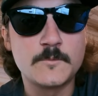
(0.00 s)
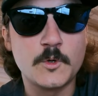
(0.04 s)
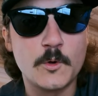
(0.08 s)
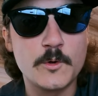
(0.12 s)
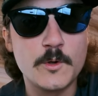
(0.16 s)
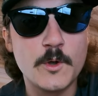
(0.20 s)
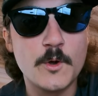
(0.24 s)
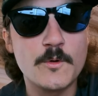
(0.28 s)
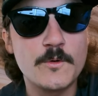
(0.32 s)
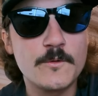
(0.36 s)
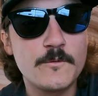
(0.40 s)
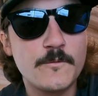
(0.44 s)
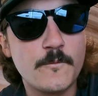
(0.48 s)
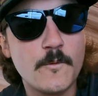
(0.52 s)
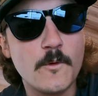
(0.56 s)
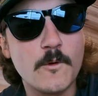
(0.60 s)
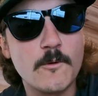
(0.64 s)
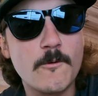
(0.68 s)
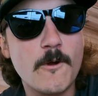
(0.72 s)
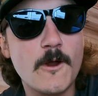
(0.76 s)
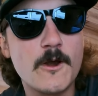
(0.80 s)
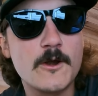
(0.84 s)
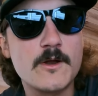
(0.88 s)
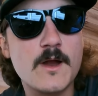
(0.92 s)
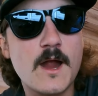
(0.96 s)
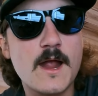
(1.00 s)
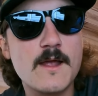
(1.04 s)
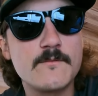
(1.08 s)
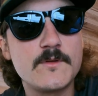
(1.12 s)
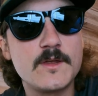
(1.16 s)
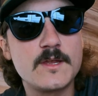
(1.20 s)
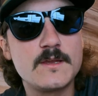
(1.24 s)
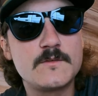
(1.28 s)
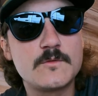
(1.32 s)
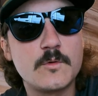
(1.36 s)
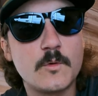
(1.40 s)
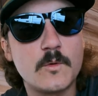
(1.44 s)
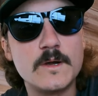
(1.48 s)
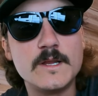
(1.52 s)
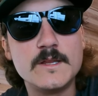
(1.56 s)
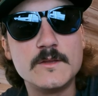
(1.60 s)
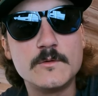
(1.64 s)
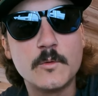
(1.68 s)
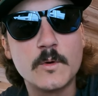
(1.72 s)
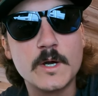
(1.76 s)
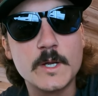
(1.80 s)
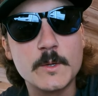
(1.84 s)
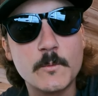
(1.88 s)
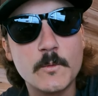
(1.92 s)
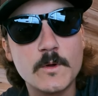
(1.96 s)
Toyota 4Runner. I have a
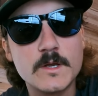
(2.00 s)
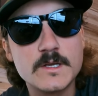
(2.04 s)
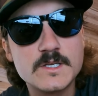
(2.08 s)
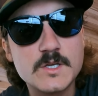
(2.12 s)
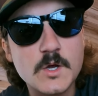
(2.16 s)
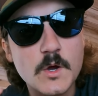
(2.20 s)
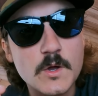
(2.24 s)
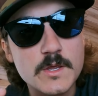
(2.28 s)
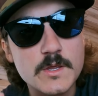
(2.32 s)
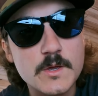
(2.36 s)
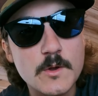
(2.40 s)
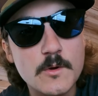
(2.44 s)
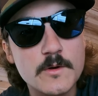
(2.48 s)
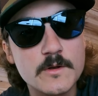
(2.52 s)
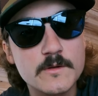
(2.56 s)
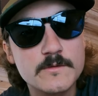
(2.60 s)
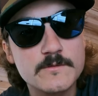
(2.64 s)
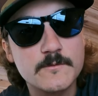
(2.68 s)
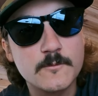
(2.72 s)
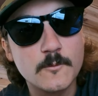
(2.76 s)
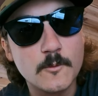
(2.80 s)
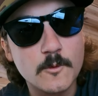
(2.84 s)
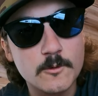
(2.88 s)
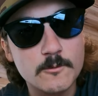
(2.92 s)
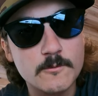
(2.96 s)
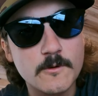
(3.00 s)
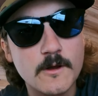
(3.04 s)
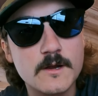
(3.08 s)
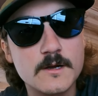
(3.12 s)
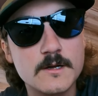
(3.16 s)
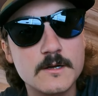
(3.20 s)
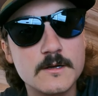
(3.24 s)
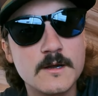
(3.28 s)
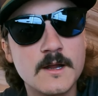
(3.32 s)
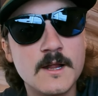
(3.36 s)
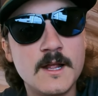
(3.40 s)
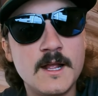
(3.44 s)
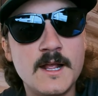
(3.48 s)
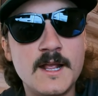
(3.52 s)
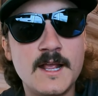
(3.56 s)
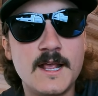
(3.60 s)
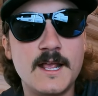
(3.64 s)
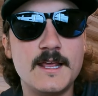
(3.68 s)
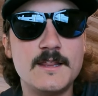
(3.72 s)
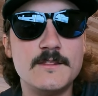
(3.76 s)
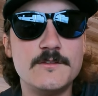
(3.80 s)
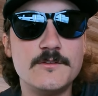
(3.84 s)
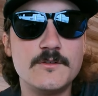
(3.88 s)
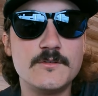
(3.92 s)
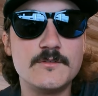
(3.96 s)
2021 Toyota 4Runner,
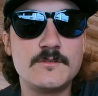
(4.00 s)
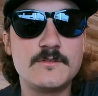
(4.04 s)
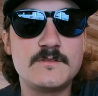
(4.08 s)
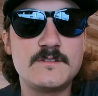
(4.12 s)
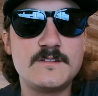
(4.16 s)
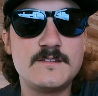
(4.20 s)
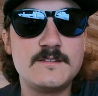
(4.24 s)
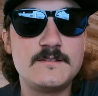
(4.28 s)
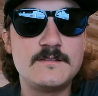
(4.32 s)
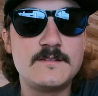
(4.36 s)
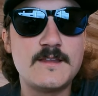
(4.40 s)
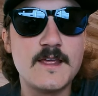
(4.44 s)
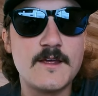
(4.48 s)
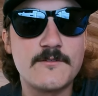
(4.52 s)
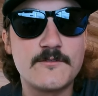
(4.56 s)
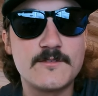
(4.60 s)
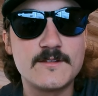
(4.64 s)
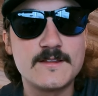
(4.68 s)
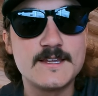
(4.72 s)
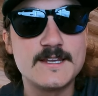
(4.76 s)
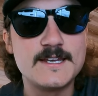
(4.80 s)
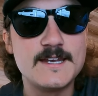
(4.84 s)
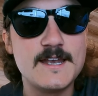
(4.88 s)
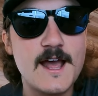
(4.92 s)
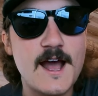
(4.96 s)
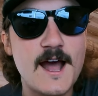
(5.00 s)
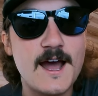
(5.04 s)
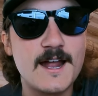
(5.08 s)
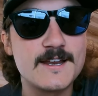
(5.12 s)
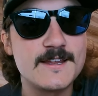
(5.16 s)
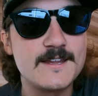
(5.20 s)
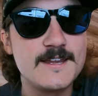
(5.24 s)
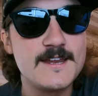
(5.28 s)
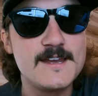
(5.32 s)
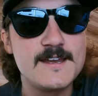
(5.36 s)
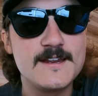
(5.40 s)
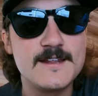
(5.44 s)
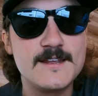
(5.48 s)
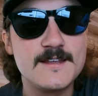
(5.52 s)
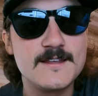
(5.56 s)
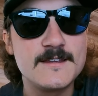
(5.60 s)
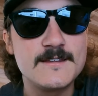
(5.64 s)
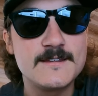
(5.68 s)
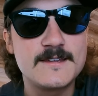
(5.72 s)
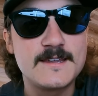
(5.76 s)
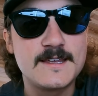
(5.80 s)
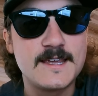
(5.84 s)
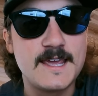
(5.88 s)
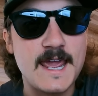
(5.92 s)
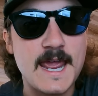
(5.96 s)
and there's definitely not
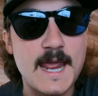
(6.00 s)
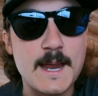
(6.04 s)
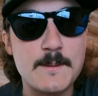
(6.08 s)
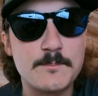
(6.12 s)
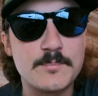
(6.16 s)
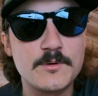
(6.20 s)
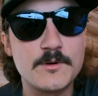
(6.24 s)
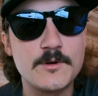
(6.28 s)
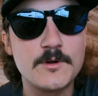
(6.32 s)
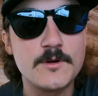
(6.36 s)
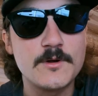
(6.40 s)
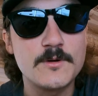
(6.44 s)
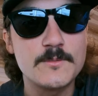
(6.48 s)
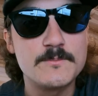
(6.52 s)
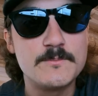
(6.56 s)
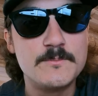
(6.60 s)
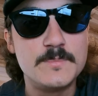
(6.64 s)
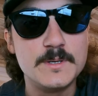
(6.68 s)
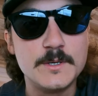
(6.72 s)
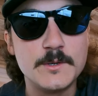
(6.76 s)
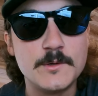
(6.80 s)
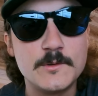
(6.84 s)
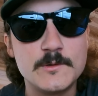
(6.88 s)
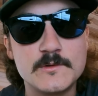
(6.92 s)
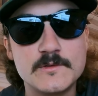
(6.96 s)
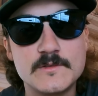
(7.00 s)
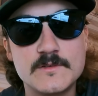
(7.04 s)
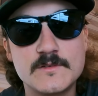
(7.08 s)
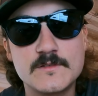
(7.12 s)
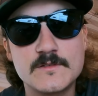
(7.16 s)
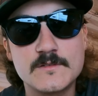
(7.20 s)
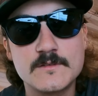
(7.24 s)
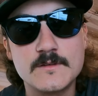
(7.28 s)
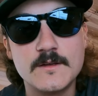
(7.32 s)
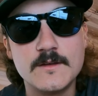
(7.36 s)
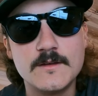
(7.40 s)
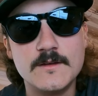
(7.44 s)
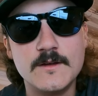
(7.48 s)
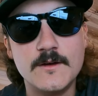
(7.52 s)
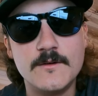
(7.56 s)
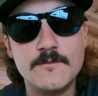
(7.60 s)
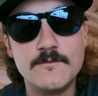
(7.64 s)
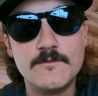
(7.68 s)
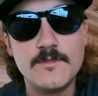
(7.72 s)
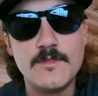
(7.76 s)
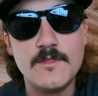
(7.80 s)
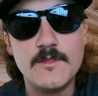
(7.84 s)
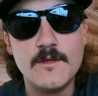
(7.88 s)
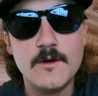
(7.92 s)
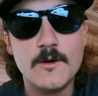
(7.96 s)
any camper builds
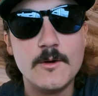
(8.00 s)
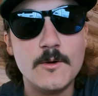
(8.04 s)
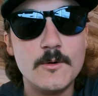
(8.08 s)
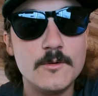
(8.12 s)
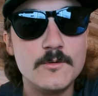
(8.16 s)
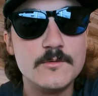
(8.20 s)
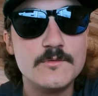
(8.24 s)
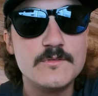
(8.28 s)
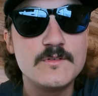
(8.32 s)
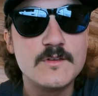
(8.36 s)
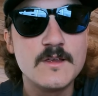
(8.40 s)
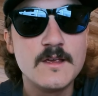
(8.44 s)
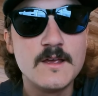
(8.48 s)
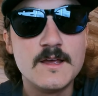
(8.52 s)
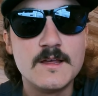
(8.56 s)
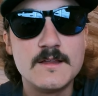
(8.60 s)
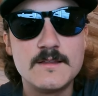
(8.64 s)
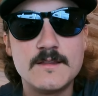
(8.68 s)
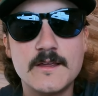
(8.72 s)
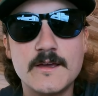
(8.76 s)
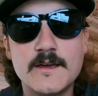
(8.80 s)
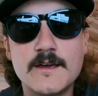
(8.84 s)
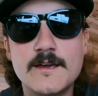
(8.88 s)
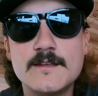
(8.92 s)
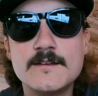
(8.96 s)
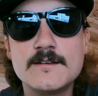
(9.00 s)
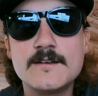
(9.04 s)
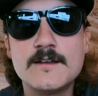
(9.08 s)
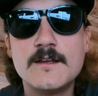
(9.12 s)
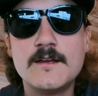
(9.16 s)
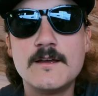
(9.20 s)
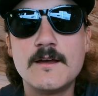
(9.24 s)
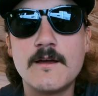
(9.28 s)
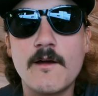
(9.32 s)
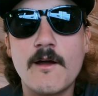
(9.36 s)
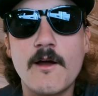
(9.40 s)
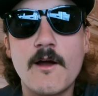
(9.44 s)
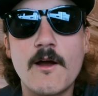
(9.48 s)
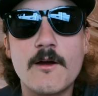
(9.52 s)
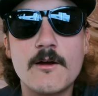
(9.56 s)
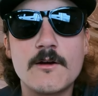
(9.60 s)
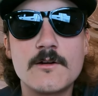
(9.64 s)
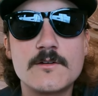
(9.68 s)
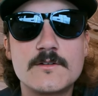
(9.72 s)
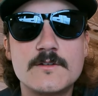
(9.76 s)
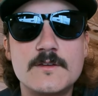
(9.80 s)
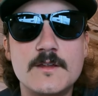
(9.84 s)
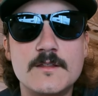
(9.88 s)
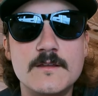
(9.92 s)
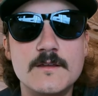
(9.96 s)
of those that
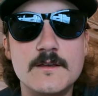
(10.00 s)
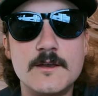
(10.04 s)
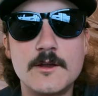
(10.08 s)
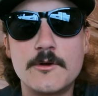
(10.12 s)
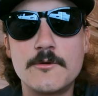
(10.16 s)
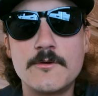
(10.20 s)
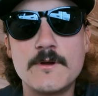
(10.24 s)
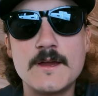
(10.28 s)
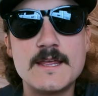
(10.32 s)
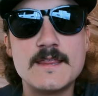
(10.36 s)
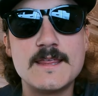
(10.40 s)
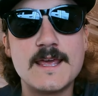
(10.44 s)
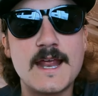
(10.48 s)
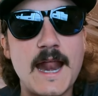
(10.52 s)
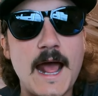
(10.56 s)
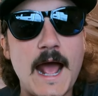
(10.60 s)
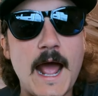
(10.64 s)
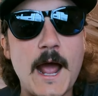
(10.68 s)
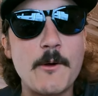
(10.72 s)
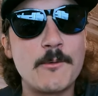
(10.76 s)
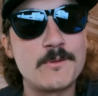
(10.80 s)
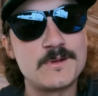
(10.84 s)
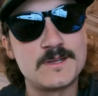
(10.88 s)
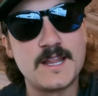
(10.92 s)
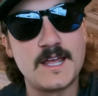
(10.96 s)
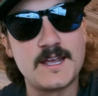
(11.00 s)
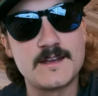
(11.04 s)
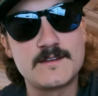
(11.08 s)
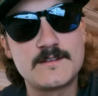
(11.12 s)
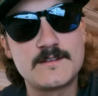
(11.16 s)
are to the degree that I would